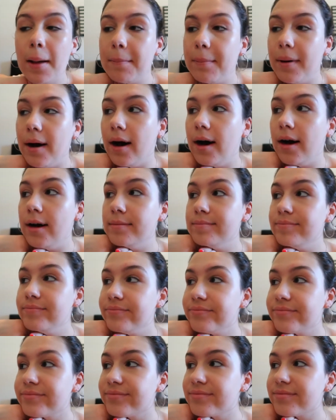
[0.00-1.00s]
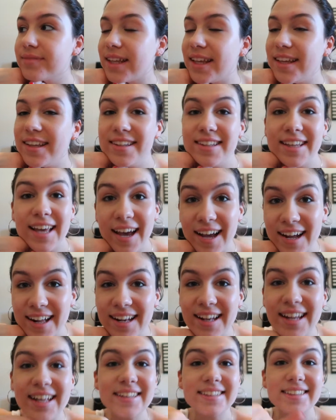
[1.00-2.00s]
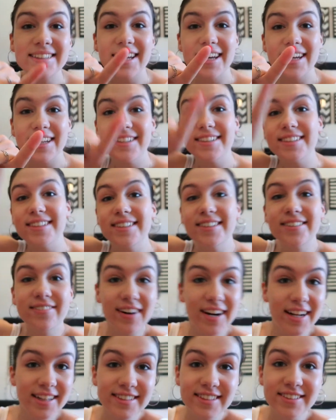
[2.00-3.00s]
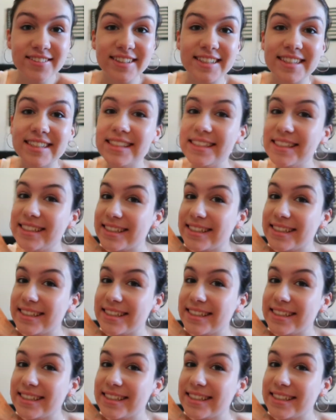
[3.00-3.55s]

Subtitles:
But yeah, let's get right into it.